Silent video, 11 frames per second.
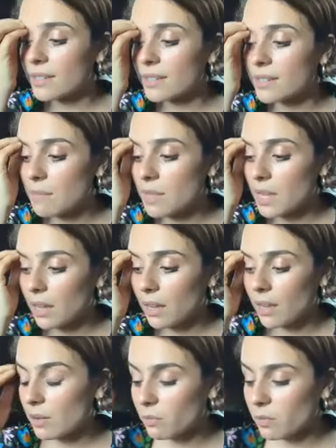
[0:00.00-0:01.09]
something
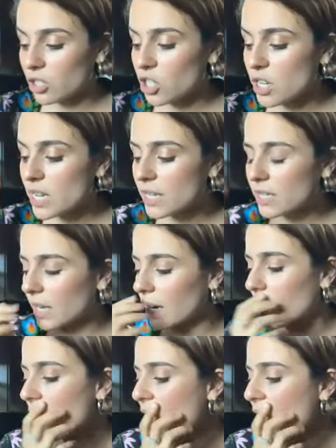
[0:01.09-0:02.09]
and with cheese. And,